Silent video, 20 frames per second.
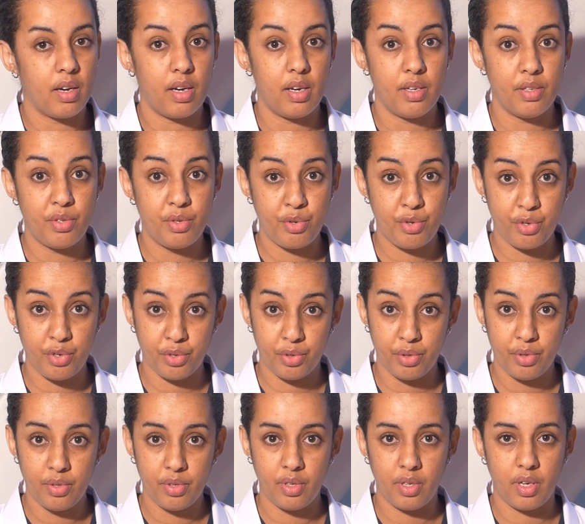It's
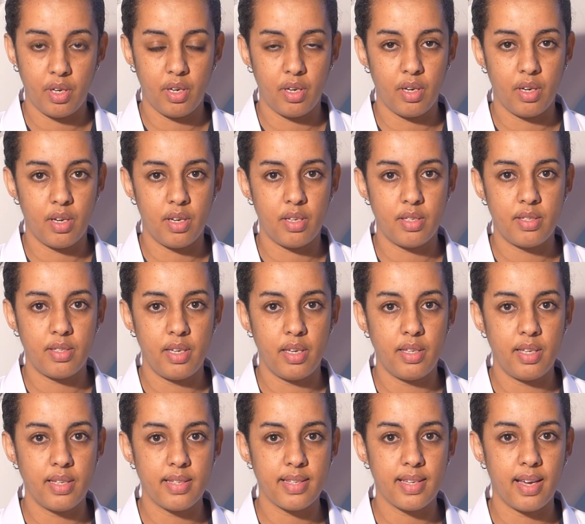true,
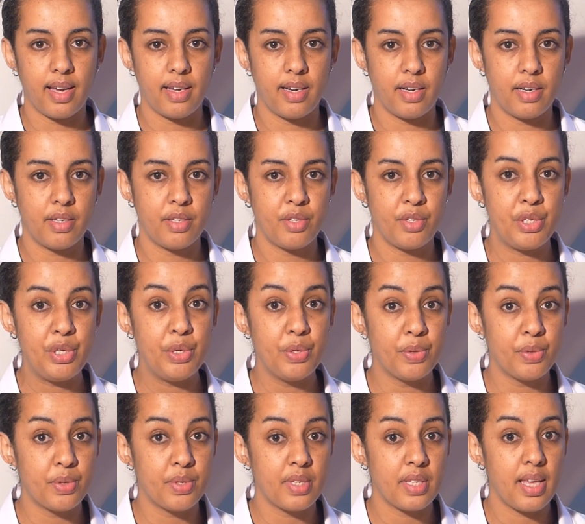CT scanners
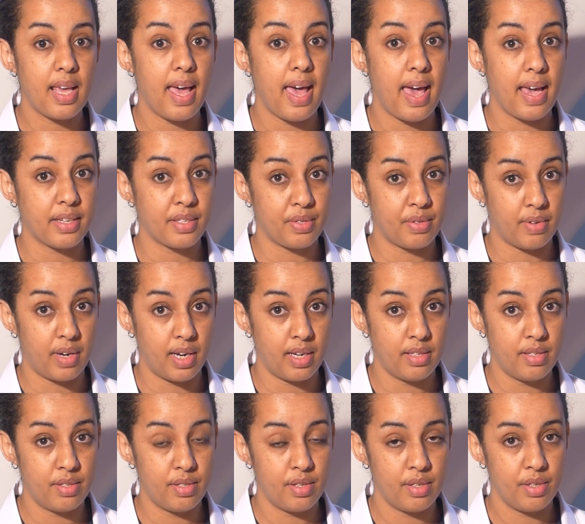use
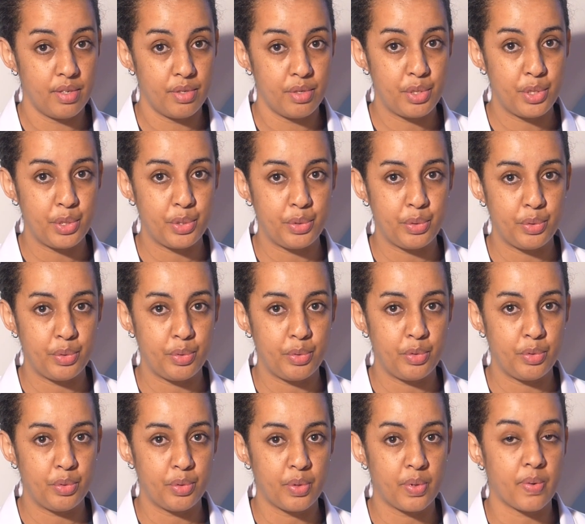X-rays
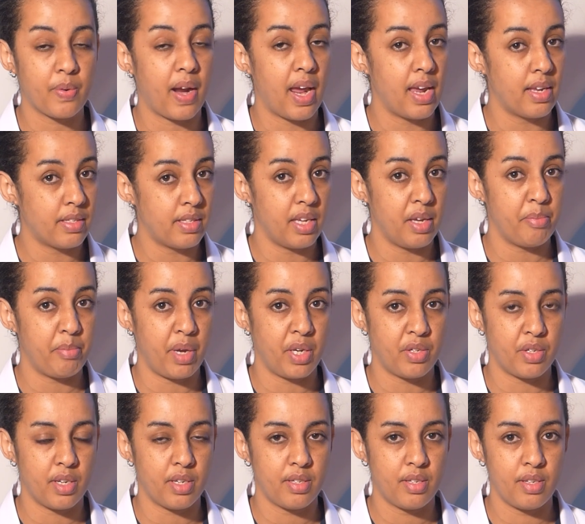to create
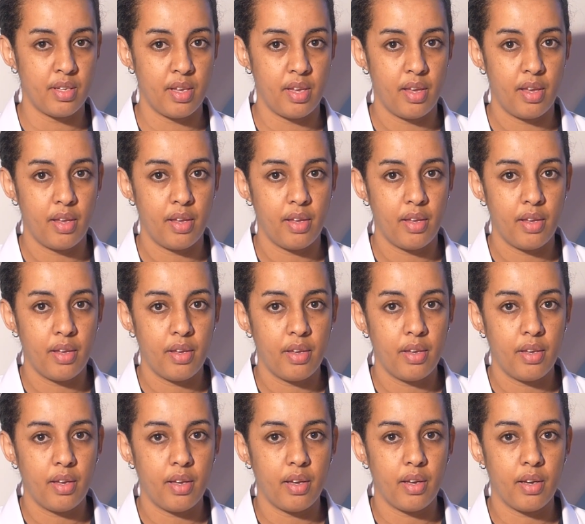images.
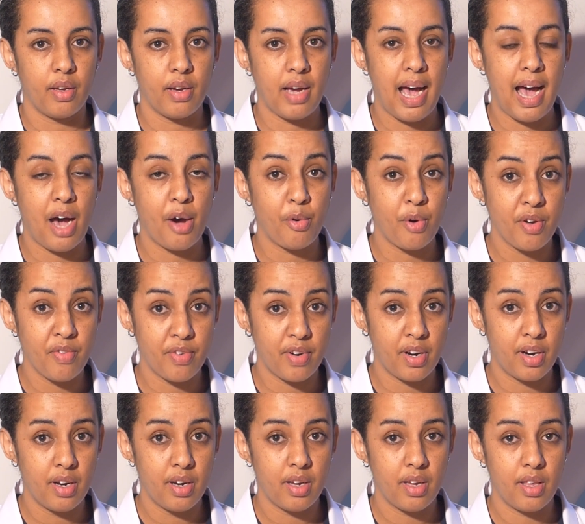
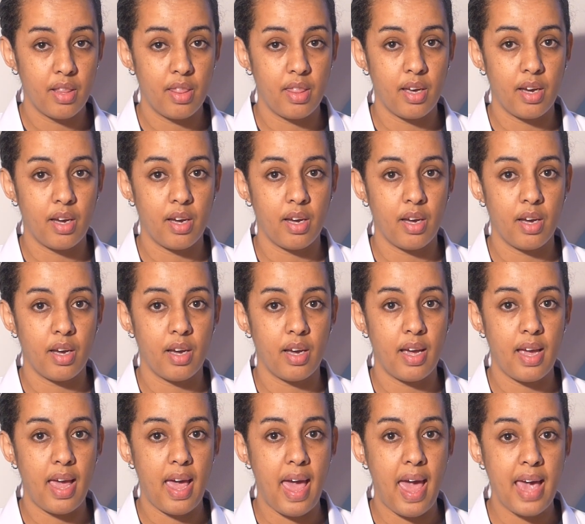However, the
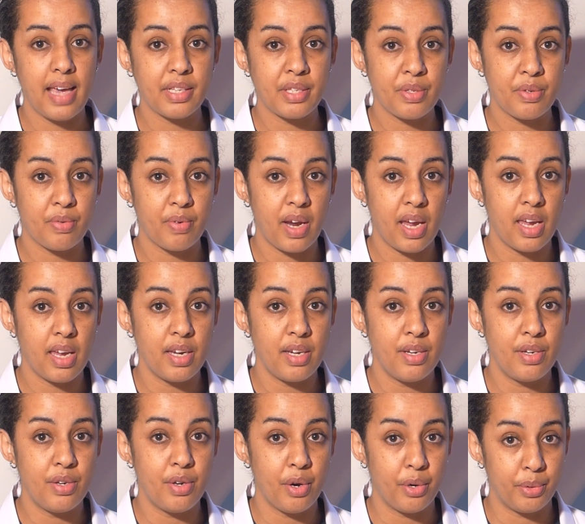X-ray
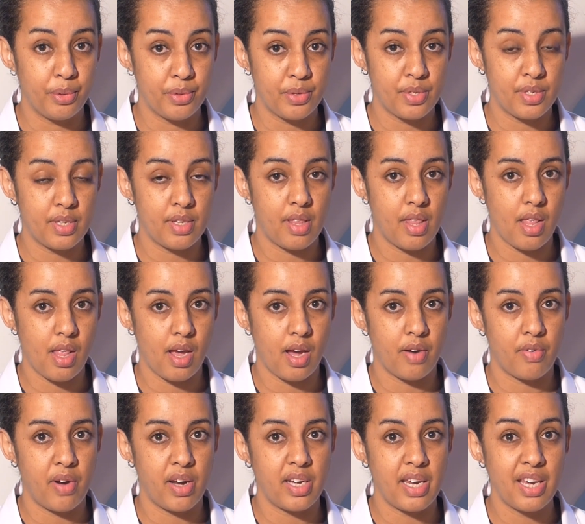dose, the
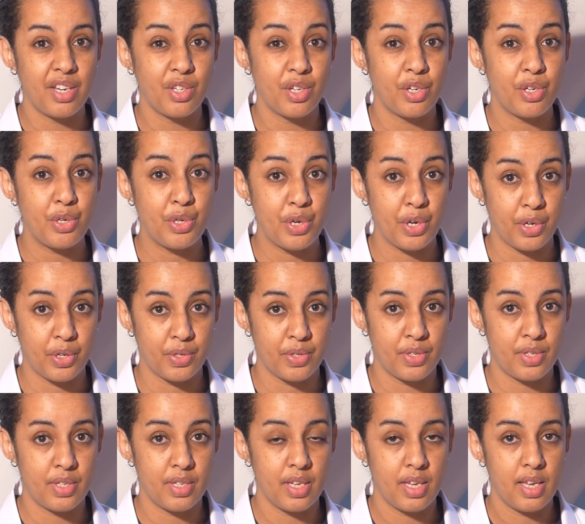radiation
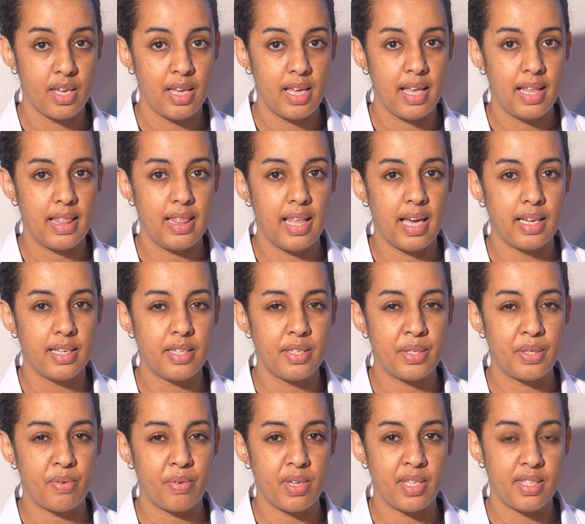dose that
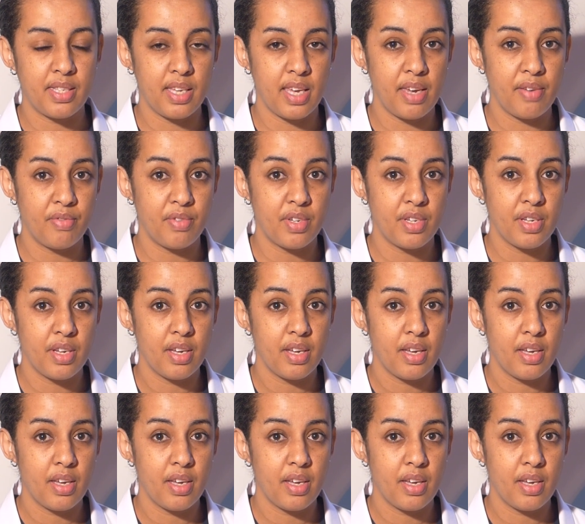is received